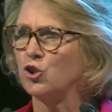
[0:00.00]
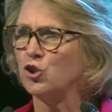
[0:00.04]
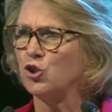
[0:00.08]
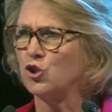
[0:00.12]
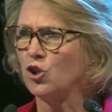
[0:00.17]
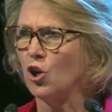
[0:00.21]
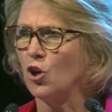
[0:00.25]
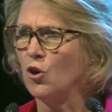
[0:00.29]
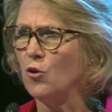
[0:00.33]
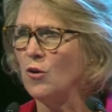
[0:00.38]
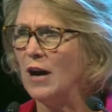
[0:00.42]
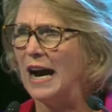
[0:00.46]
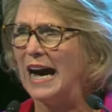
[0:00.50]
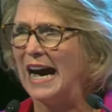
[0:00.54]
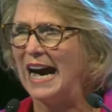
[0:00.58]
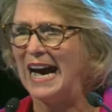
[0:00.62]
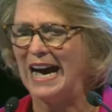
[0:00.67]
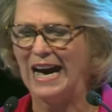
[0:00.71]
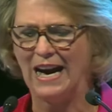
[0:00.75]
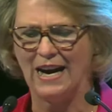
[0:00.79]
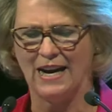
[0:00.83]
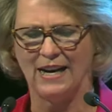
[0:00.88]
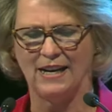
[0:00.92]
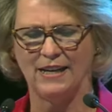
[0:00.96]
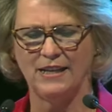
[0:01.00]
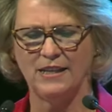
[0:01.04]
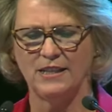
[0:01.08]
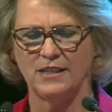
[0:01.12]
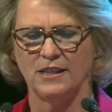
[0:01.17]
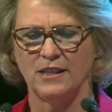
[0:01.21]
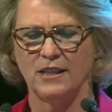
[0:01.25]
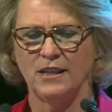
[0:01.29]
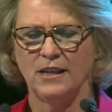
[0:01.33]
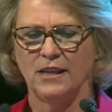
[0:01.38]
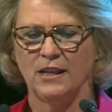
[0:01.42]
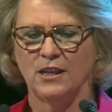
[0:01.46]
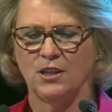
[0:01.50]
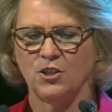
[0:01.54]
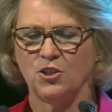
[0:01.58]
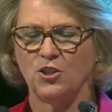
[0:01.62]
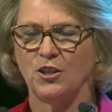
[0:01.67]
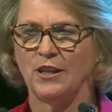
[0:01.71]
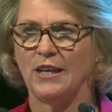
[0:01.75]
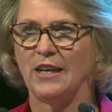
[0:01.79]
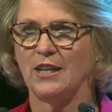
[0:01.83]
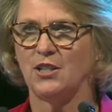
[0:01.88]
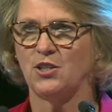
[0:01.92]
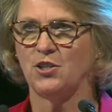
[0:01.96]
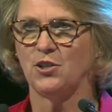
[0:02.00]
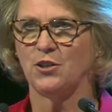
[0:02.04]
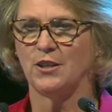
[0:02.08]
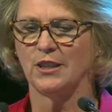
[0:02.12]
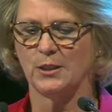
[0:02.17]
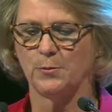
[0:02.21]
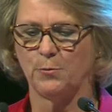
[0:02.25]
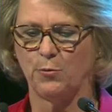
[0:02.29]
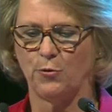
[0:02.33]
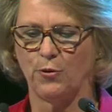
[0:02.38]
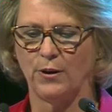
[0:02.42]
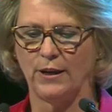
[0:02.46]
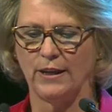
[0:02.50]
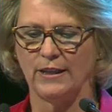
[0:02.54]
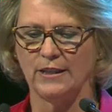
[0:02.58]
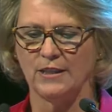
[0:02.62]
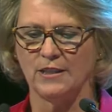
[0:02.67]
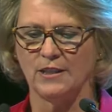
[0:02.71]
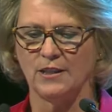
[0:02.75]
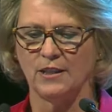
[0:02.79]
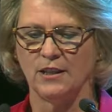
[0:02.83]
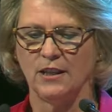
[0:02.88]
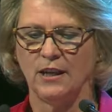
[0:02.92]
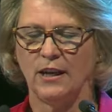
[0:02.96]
so hard to get to this point,